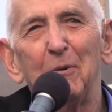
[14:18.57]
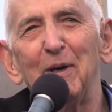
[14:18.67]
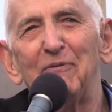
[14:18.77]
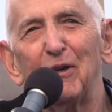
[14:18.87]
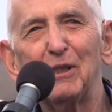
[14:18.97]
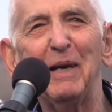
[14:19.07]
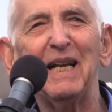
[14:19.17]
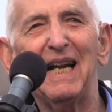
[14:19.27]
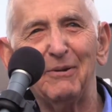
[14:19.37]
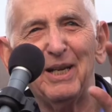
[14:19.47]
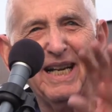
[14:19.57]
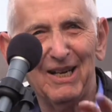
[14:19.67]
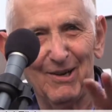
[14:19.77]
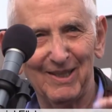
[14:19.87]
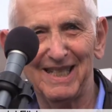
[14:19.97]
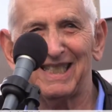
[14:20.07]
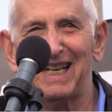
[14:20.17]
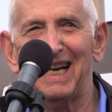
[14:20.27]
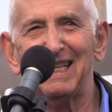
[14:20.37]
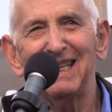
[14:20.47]
We first met out here in this
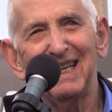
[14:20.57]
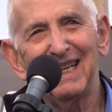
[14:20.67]
lot